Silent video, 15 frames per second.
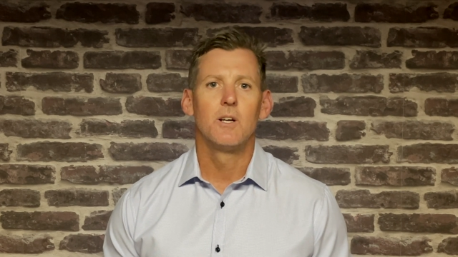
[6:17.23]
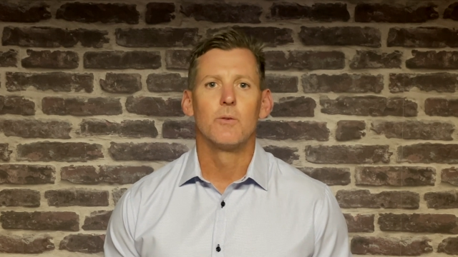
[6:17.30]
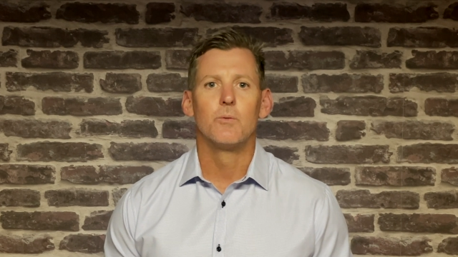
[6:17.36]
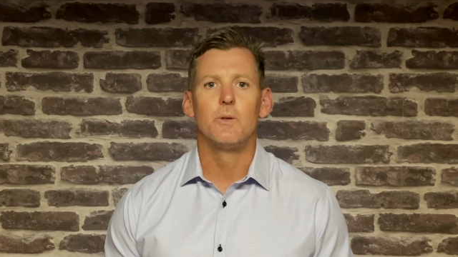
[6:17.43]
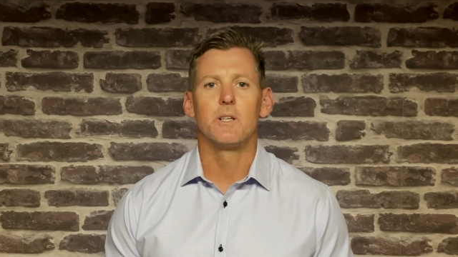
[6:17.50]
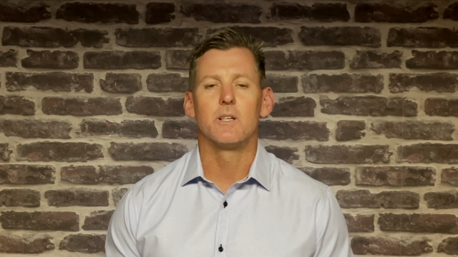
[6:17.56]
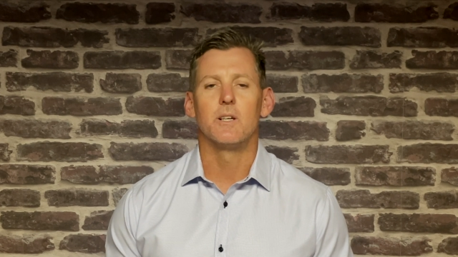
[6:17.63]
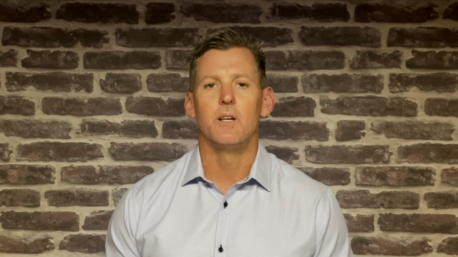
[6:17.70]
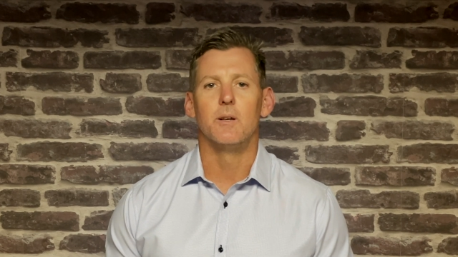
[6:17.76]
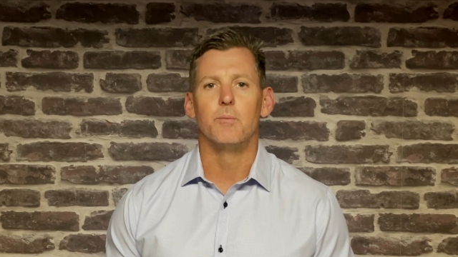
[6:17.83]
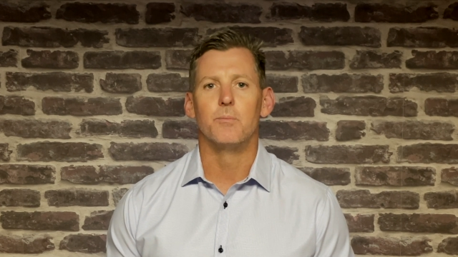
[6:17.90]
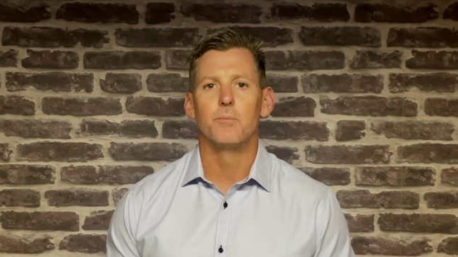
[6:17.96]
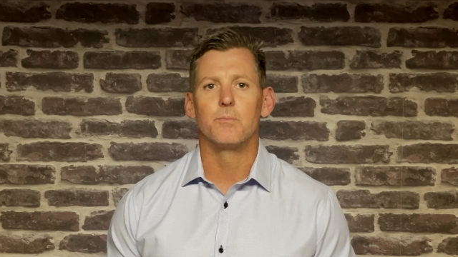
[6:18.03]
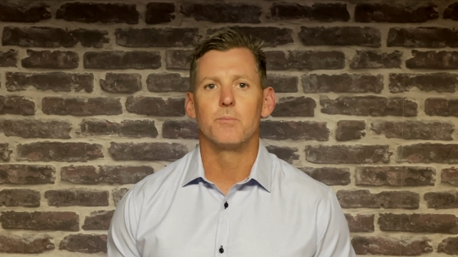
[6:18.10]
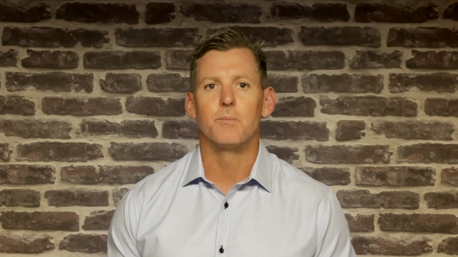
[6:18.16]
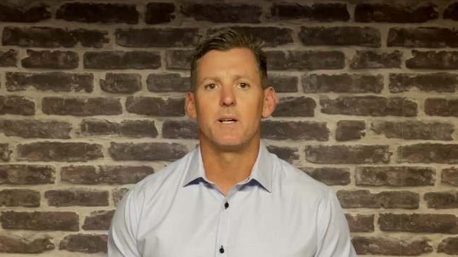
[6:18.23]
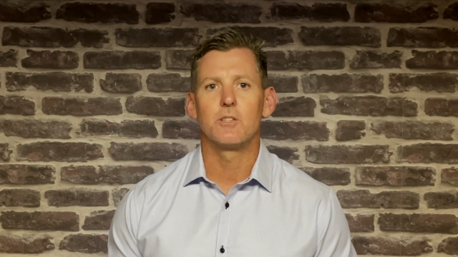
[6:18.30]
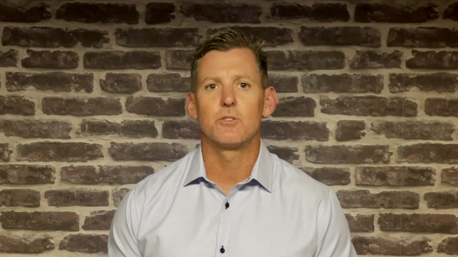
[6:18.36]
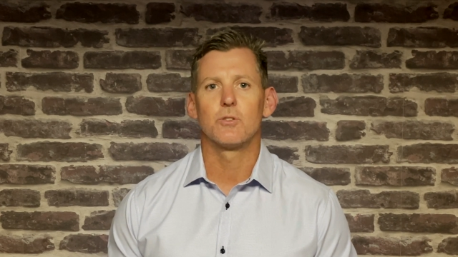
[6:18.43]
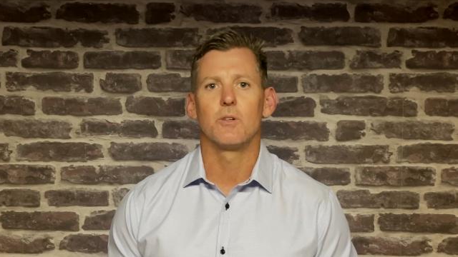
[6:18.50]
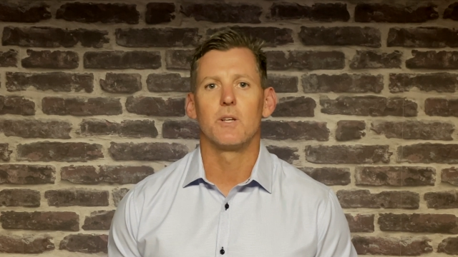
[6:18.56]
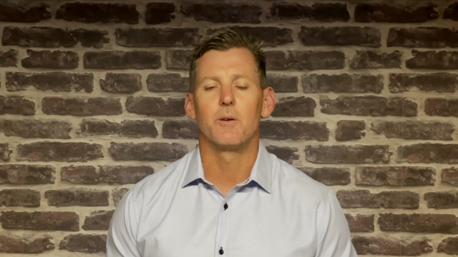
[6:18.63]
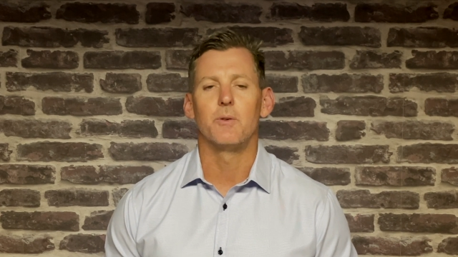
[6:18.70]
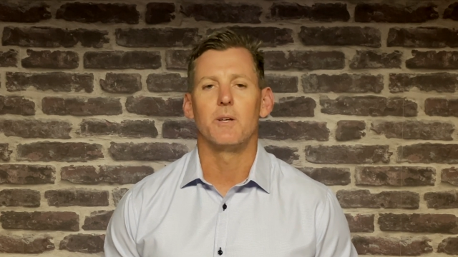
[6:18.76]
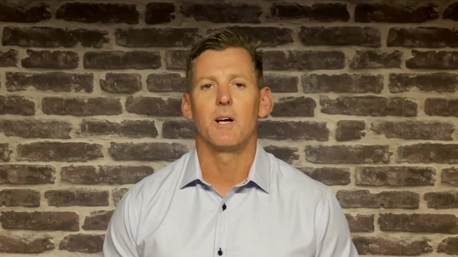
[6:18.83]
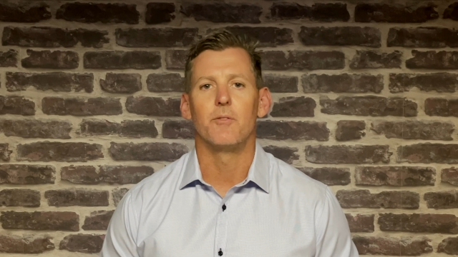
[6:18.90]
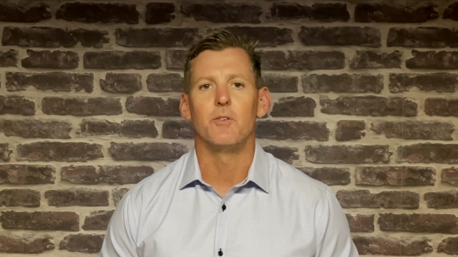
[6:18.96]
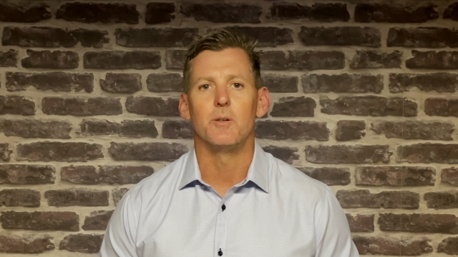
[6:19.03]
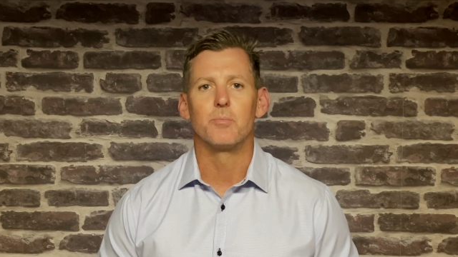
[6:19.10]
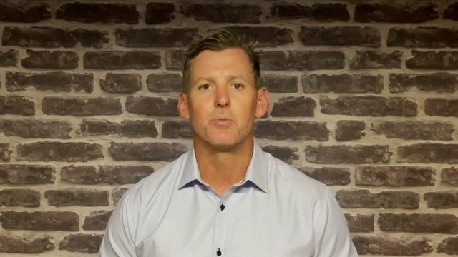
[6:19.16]
We can make sure that we
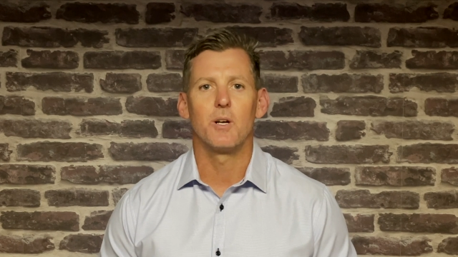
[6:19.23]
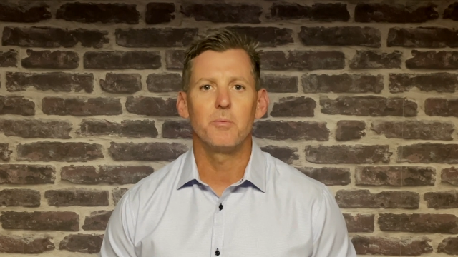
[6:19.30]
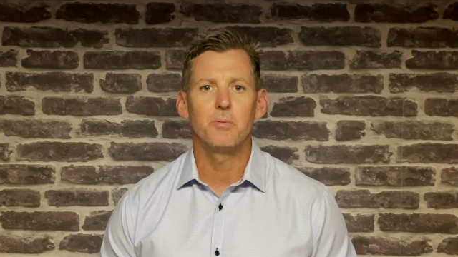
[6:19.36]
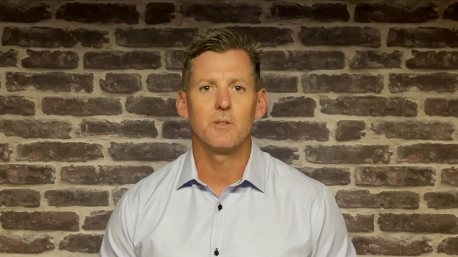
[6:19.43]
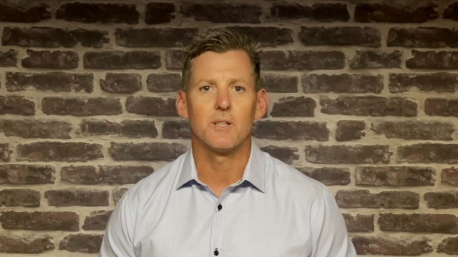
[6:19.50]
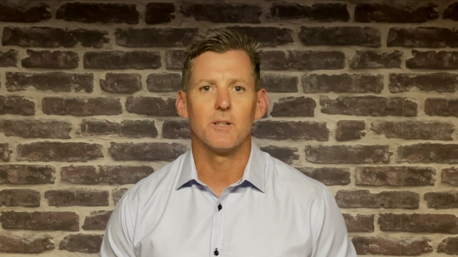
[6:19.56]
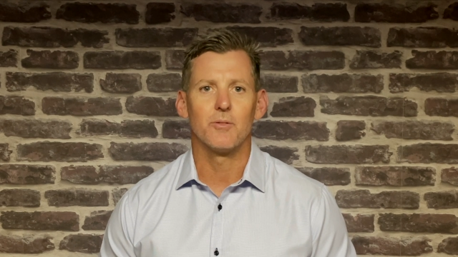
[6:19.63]
have the appropriate